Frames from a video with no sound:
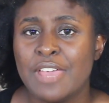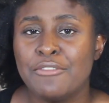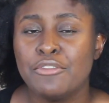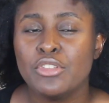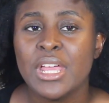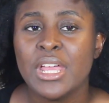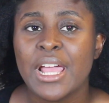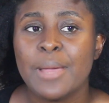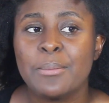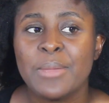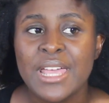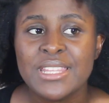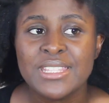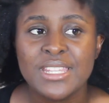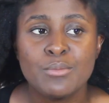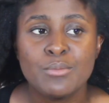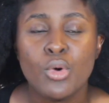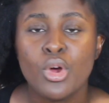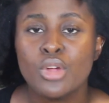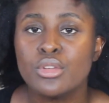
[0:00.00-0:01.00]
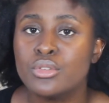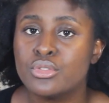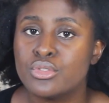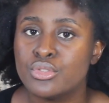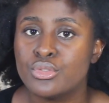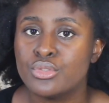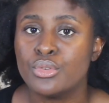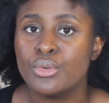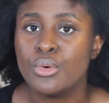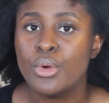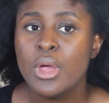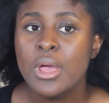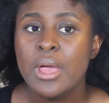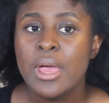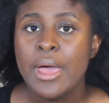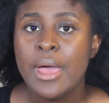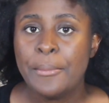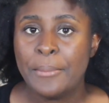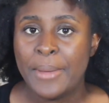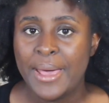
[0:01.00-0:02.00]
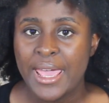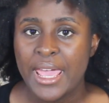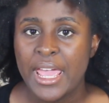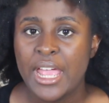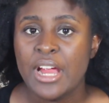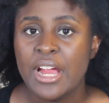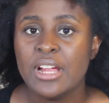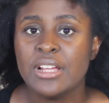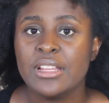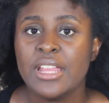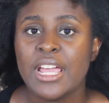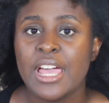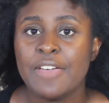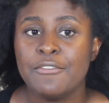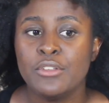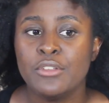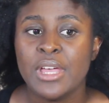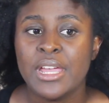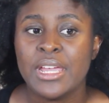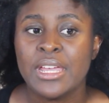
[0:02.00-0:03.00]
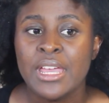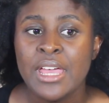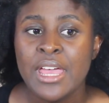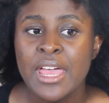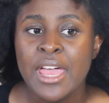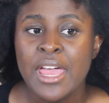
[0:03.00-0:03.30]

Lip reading: I feel like I'm getting more used to my hair. Like I feel like